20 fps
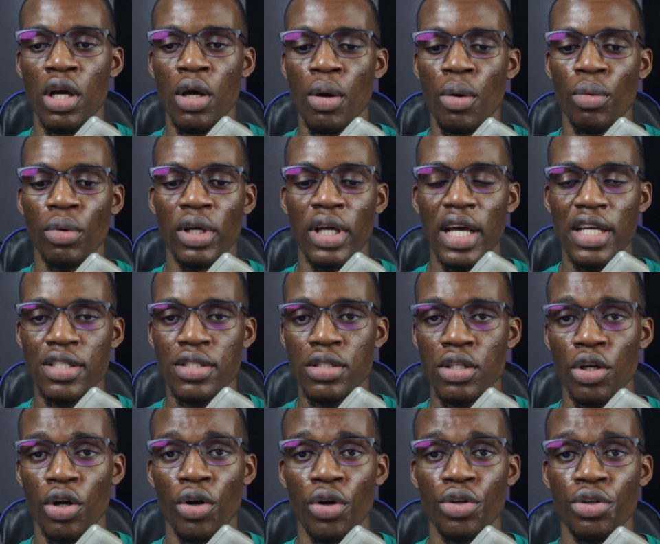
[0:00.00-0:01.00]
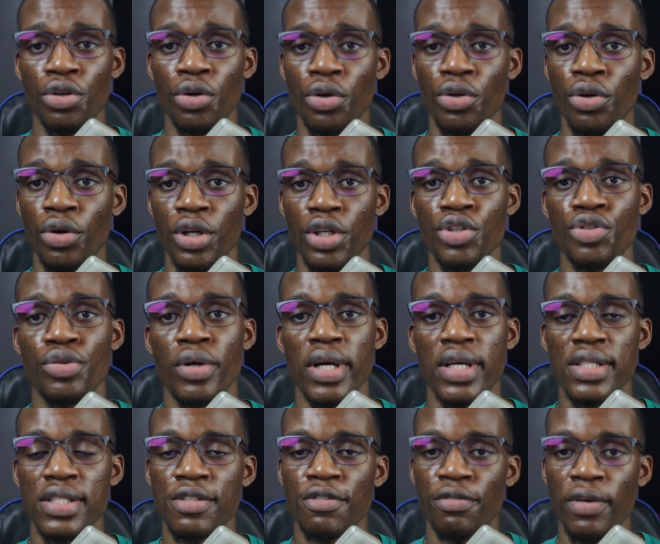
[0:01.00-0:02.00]
get your
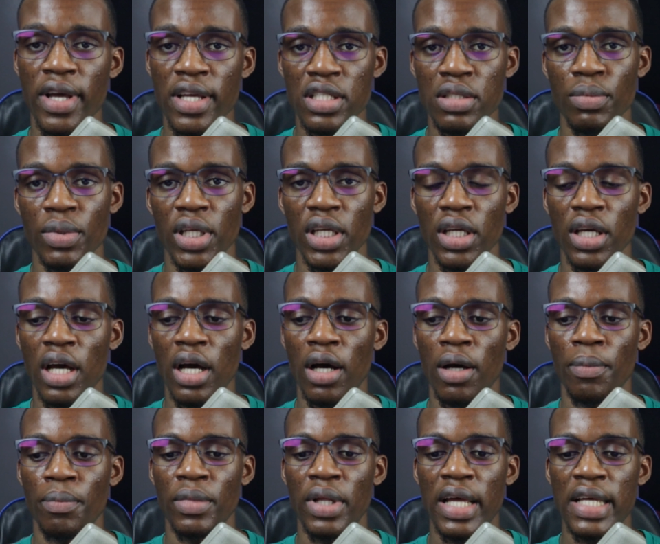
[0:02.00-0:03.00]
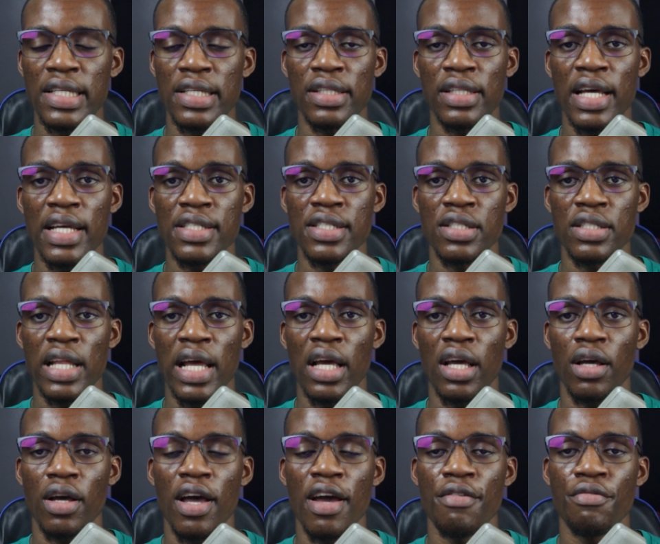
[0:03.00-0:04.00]
interest flexibly, like that is like
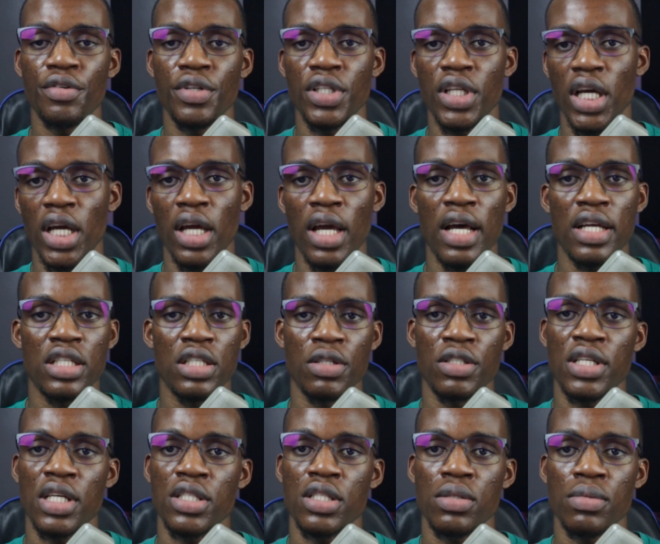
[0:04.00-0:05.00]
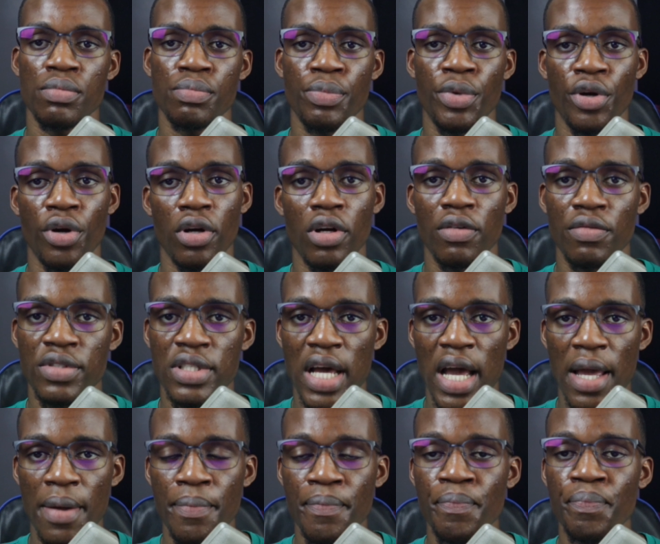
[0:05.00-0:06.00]
every day at a certain period of
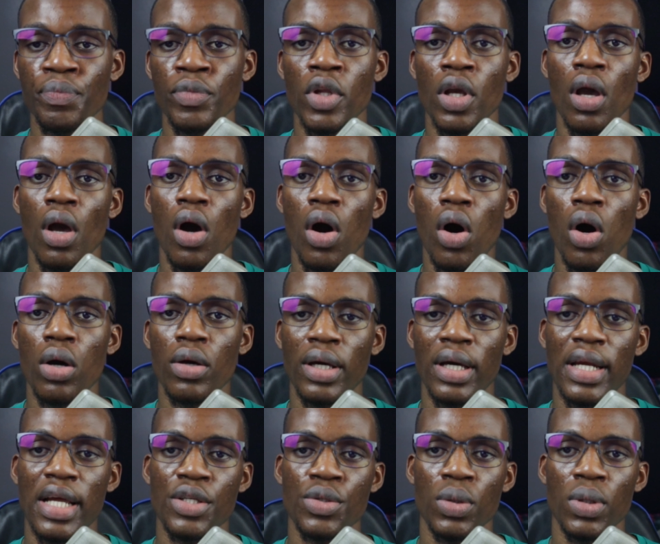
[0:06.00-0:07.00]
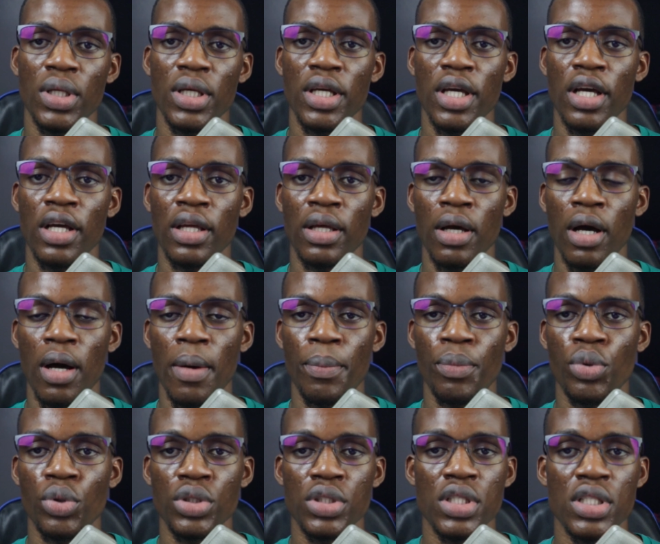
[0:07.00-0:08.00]
time, or you can actually
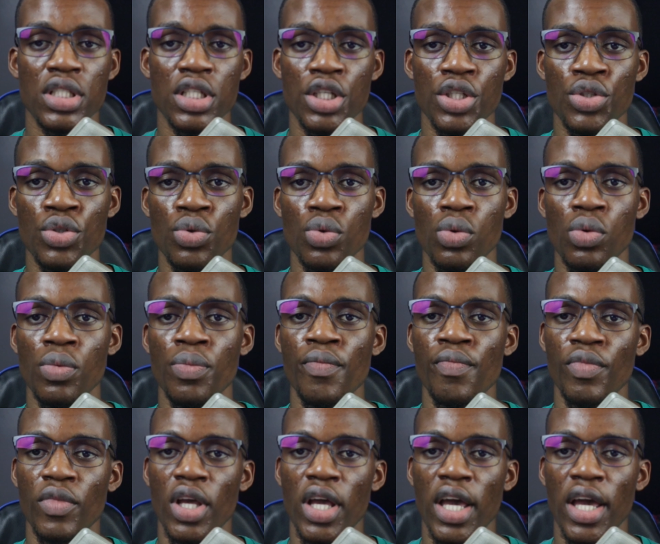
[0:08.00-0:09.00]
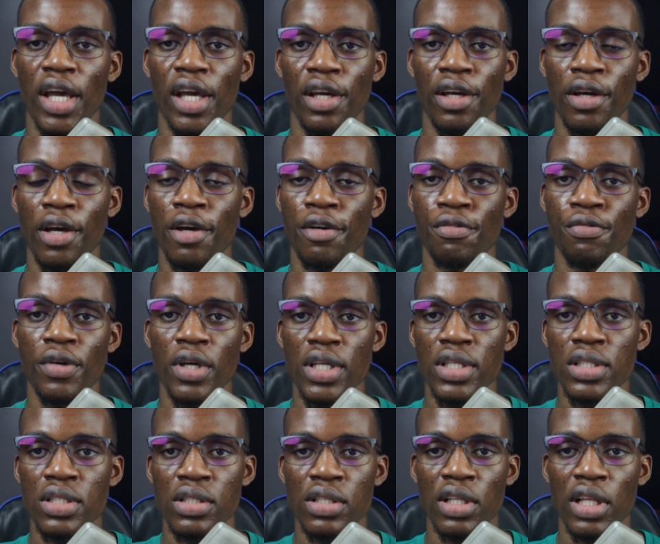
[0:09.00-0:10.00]
put it into a
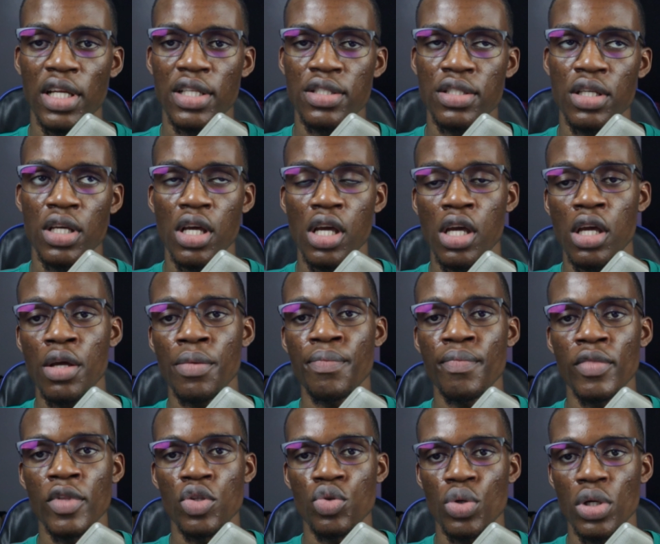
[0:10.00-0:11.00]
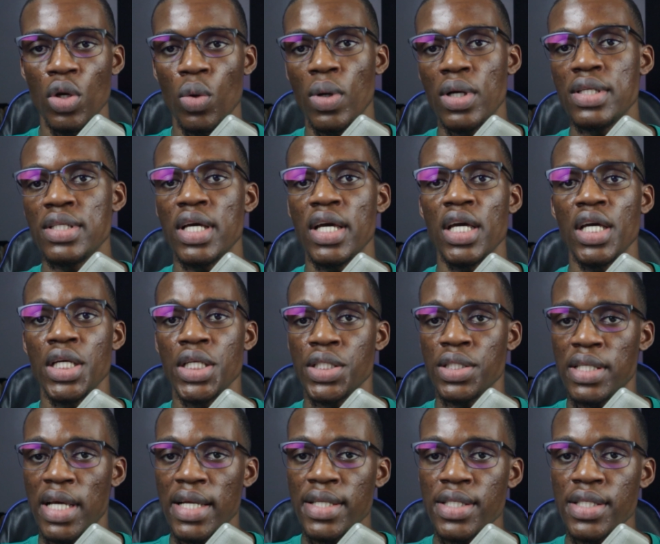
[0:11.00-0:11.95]
fixed, let's say 21 days, 30